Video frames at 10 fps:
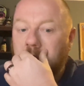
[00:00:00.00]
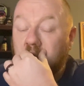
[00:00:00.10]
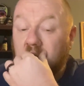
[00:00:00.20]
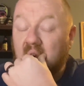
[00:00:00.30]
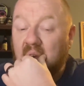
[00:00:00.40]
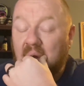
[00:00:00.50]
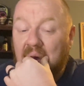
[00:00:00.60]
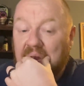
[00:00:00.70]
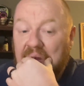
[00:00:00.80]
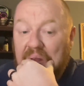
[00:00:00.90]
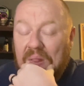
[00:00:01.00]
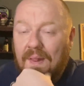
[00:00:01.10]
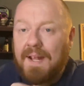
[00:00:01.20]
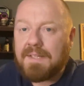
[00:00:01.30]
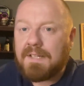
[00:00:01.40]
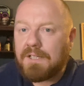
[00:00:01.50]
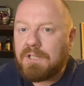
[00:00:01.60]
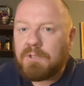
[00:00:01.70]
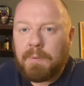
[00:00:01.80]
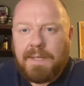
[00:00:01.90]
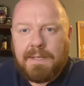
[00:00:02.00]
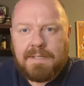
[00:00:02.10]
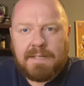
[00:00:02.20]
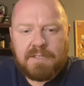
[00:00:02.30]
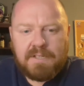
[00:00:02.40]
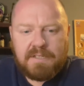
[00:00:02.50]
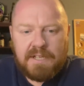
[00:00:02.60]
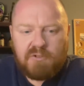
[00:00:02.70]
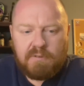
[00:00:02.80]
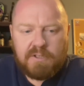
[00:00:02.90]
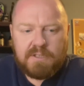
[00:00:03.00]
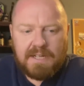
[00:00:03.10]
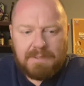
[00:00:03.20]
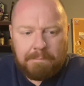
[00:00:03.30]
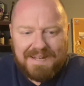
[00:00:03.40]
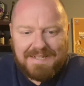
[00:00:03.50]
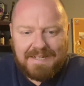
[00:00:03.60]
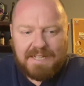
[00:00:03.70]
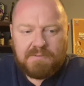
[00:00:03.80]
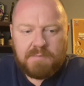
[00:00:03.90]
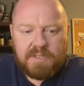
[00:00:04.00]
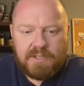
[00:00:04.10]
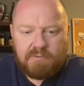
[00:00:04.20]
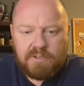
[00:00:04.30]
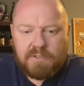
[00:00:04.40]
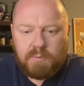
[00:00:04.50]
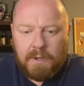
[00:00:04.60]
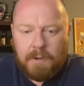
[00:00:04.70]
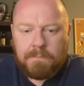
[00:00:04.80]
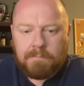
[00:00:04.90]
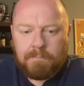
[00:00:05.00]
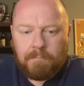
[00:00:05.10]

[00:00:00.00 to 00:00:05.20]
It's really nice. That touch of sweetness, touch of citrus, touch of bitterness from citrus as well.